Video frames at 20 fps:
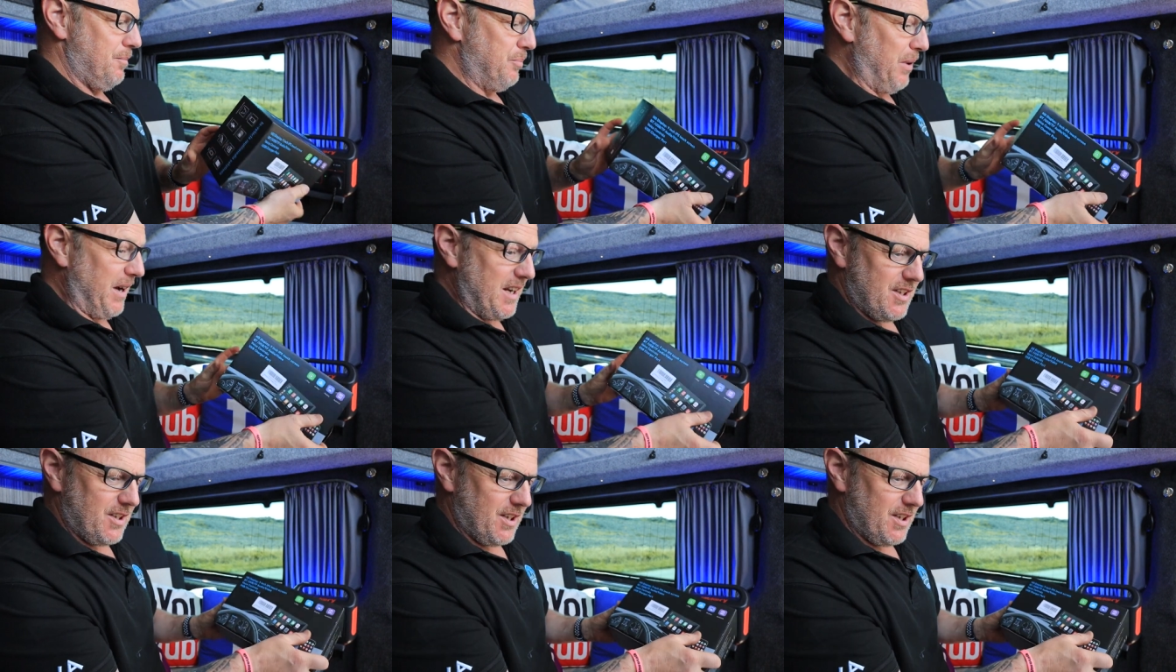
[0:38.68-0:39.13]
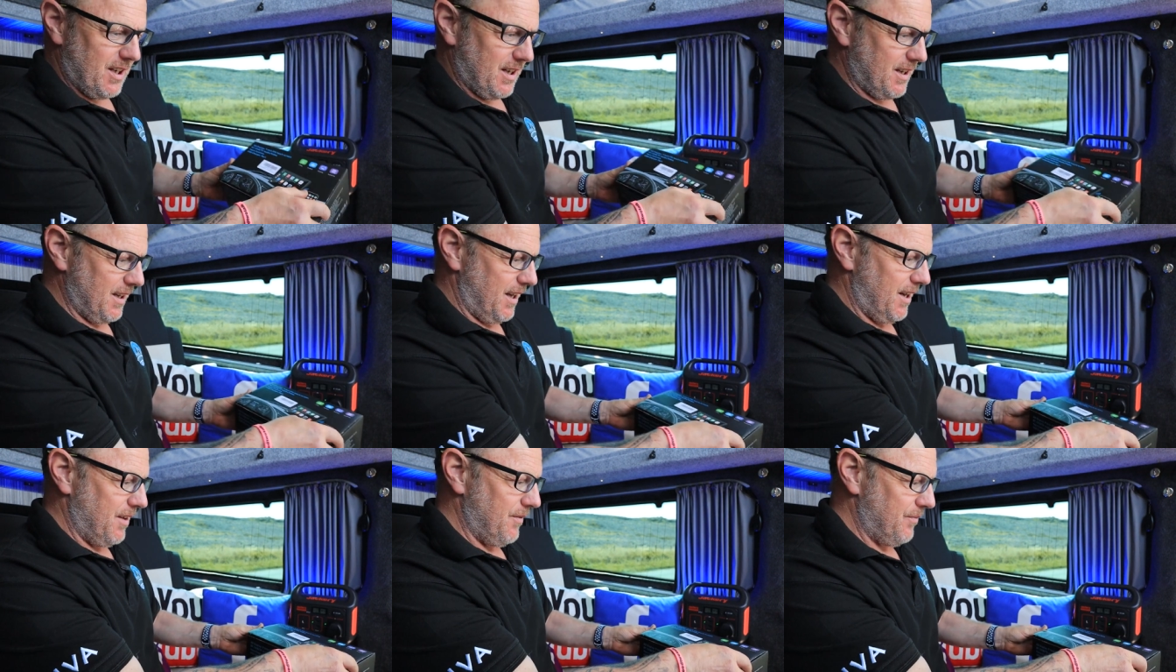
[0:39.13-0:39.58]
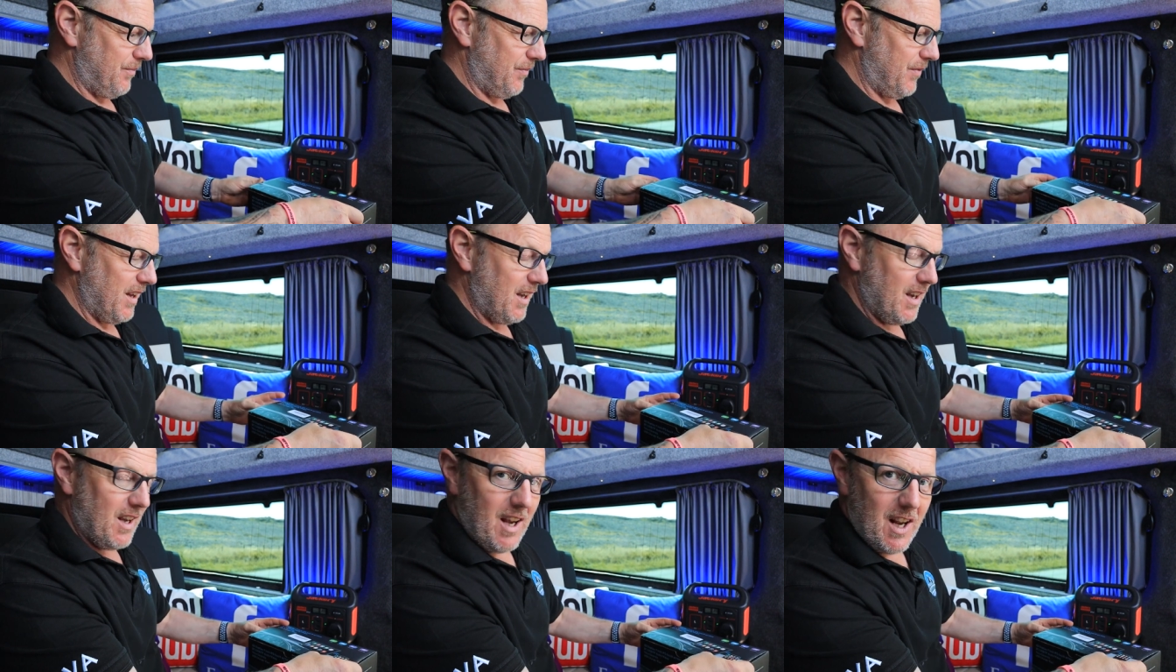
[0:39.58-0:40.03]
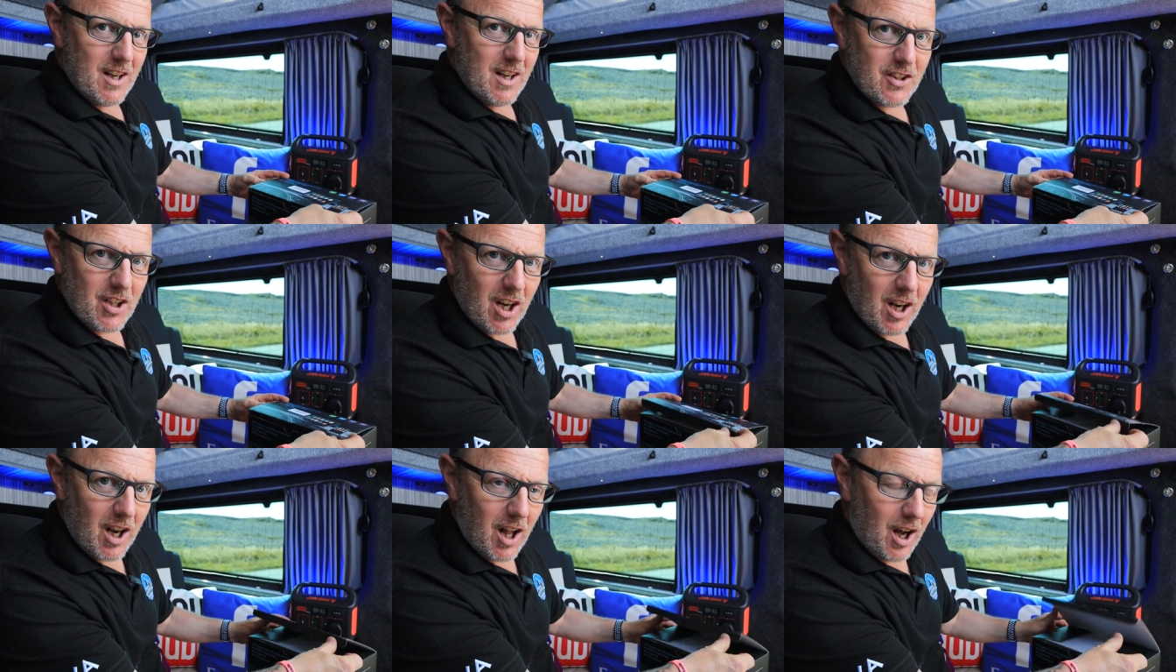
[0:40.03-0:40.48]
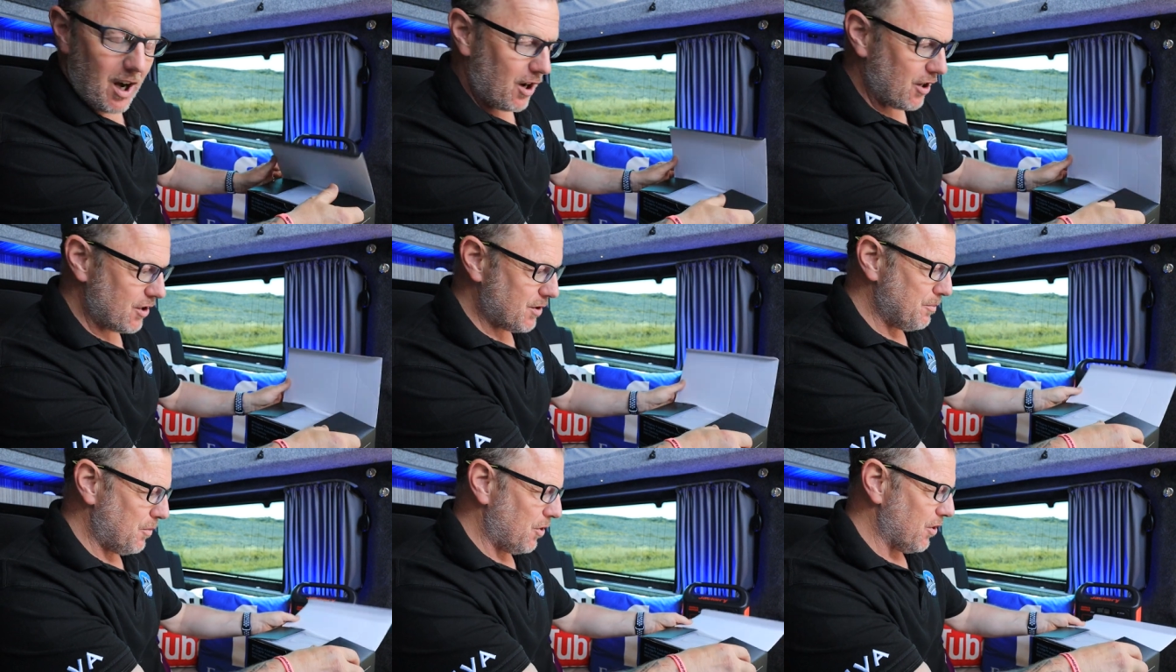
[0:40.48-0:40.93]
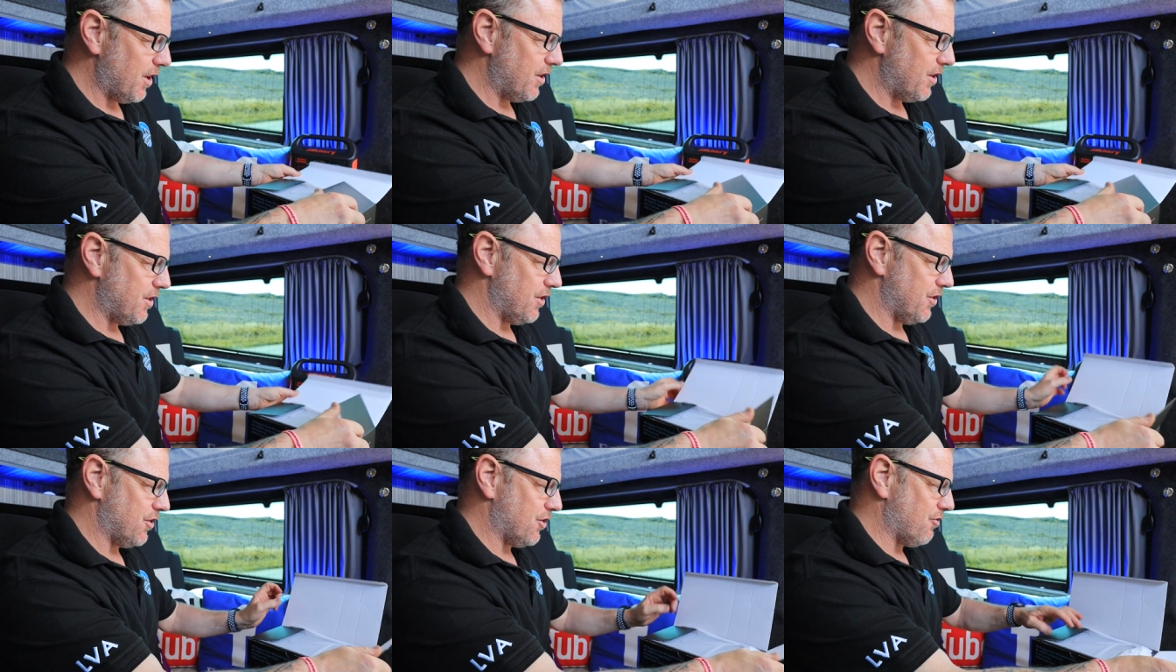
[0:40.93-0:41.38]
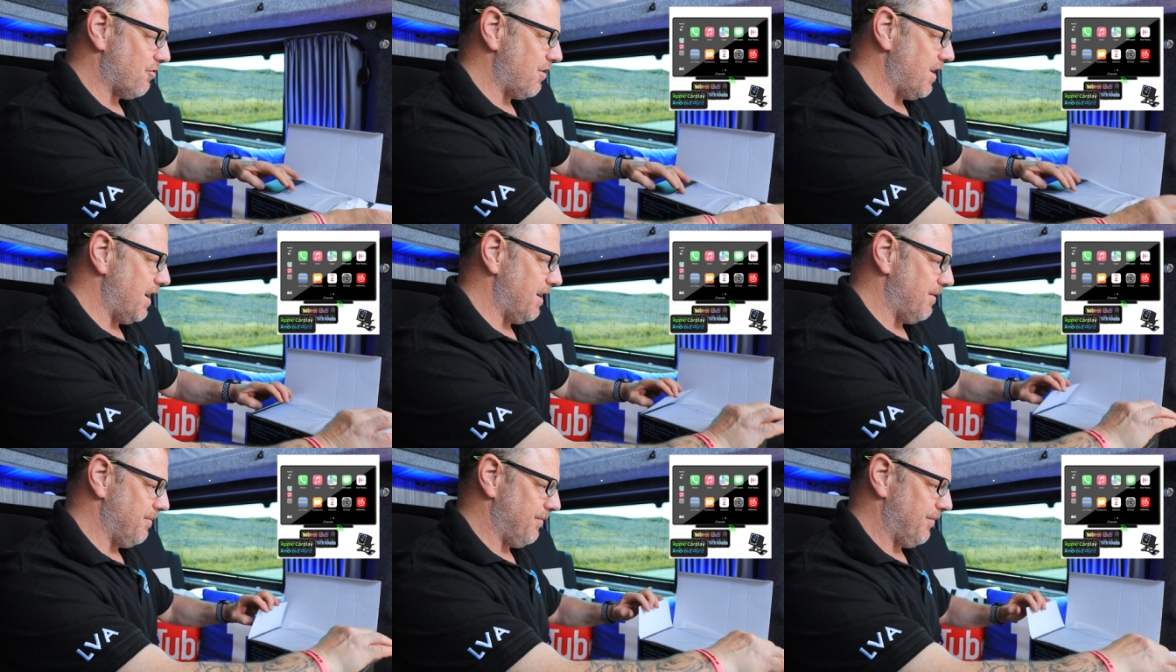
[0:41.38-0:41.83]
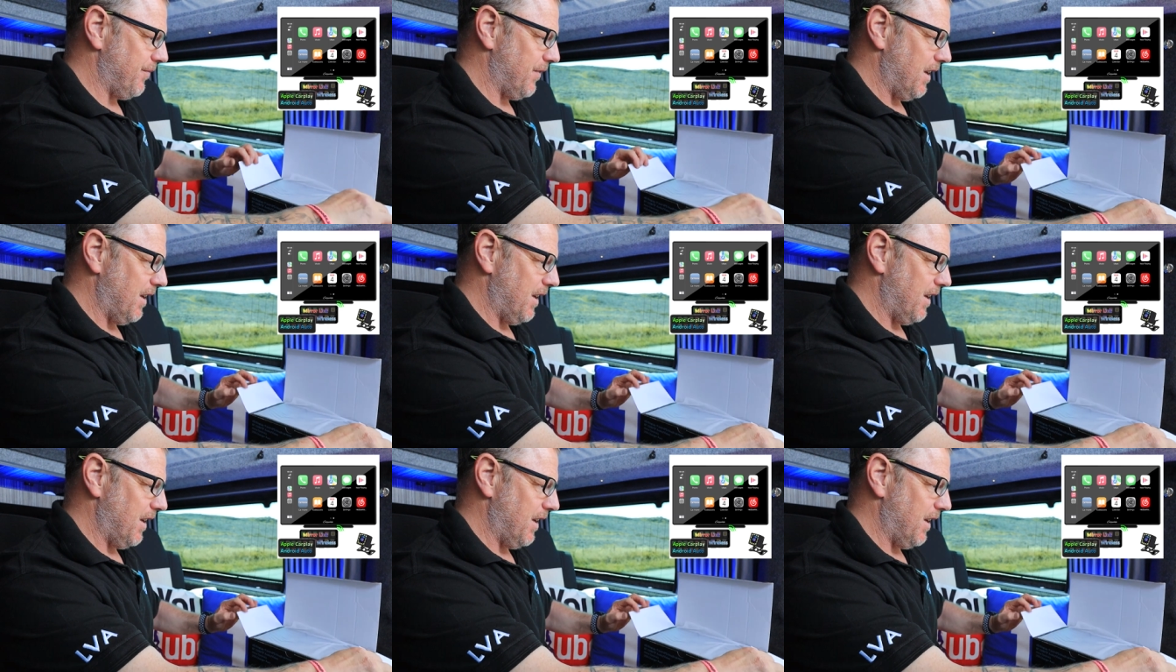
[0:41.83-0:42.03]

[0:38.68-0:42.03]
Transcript: Basically, it's a large monitor screen.